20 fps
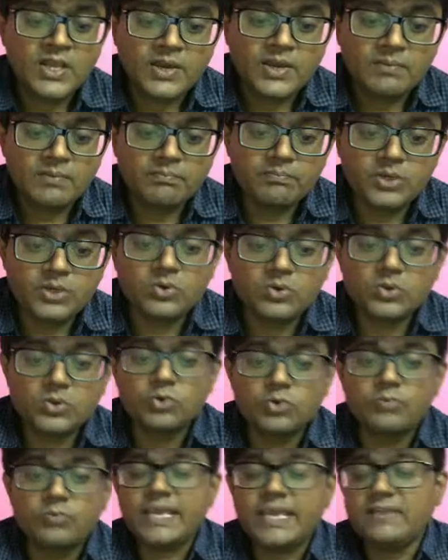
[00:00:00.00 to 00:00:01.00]

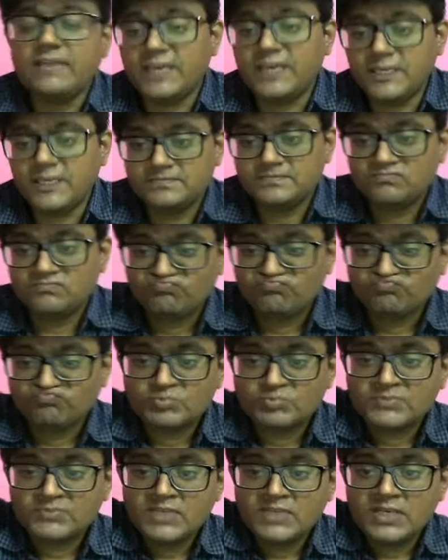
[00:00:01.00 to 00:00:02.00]
Mu2 by V.
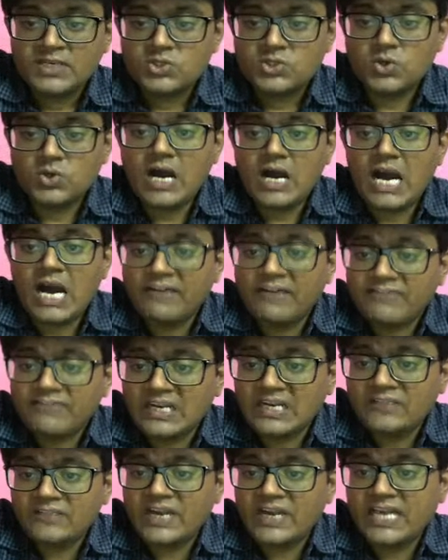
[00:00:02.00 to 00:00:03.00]
So after
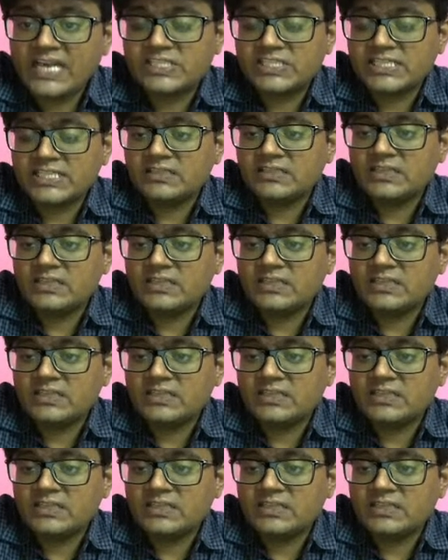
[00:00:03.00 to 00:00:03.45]
refraction,